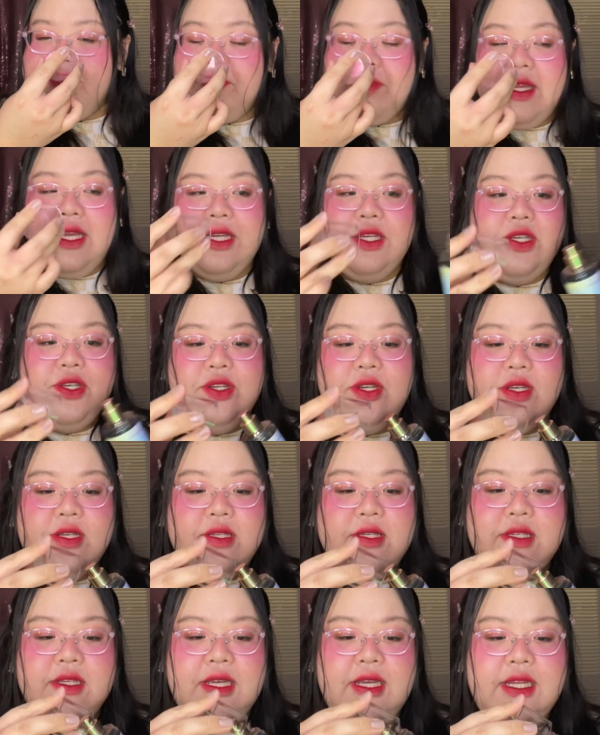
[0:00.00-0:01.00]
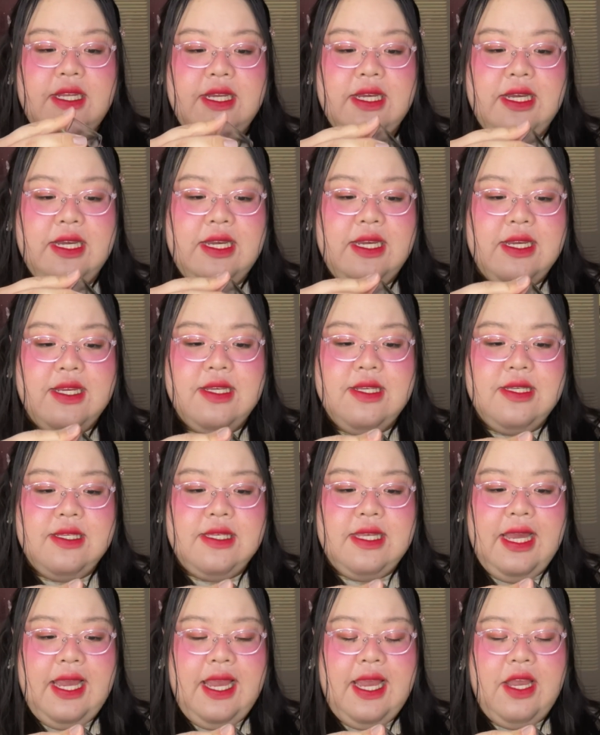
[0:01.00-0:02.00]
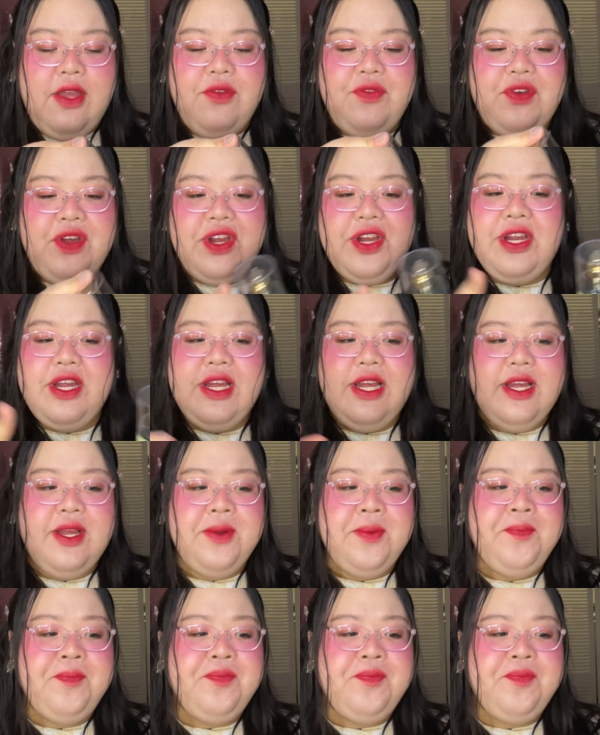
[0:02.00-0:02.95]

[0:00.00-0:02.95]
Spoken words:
it is a very